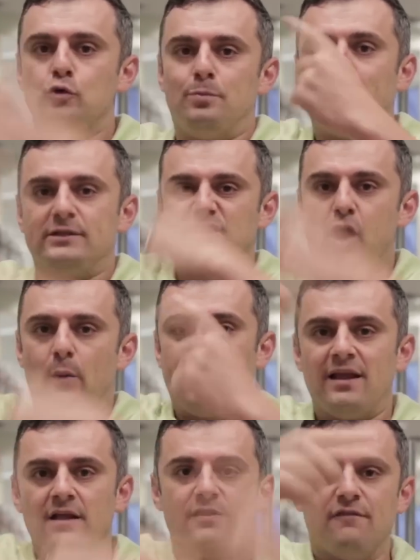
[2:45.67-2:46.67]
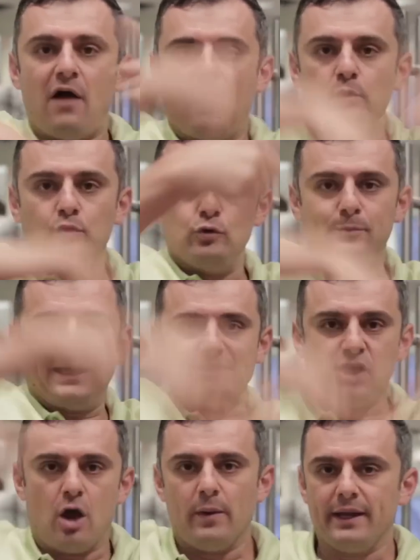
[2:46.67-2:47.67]
loop gets going. The viral loop
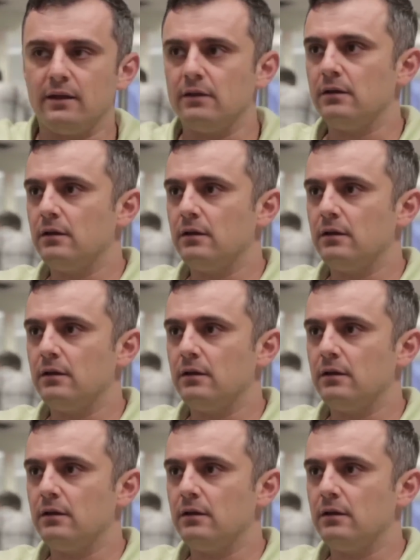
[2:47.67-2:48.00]
gets going.